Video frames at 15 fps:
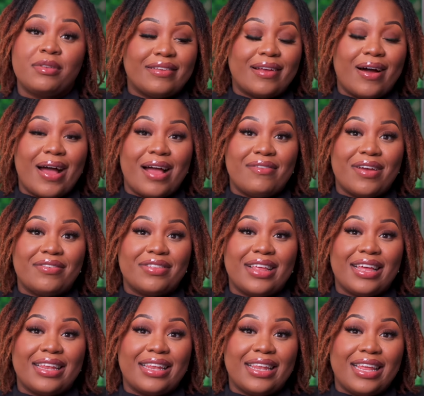As I'll have
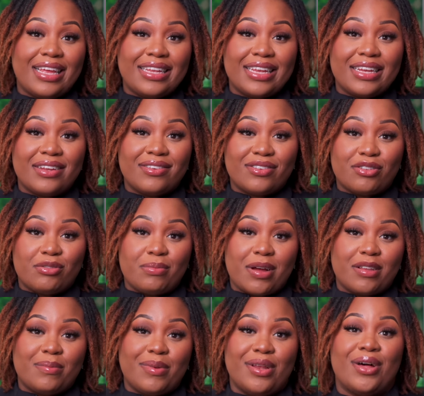everything linked in the description
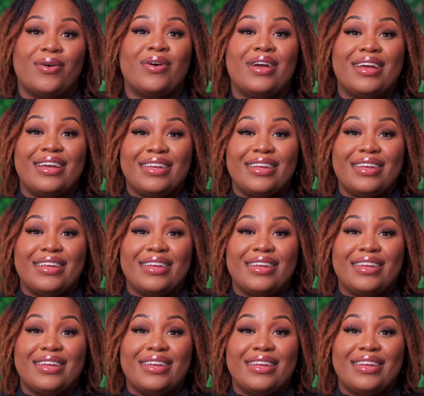box below.